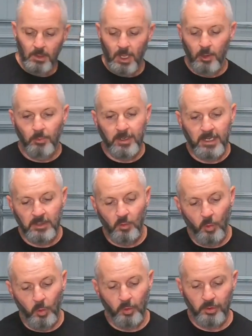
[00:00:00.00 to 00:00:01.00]
I went
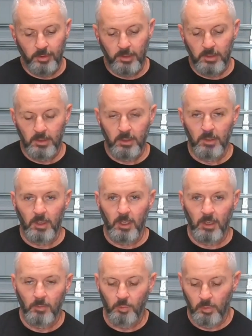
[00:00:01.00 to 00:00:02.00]
ahead and ordered
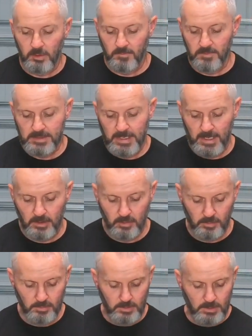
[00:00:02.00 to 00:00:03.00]
one of the Danner
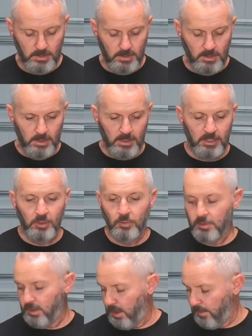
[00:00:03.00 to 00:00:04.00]

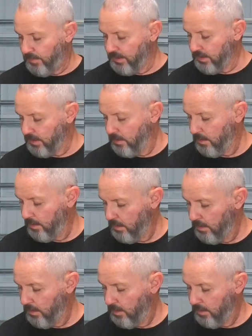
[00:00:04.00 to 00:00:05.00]
heel cups
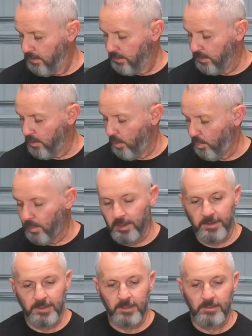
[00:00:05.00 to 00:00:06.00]
to go
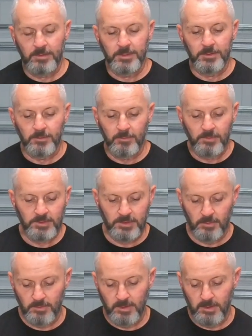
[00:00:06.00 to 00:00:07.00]
with it too, so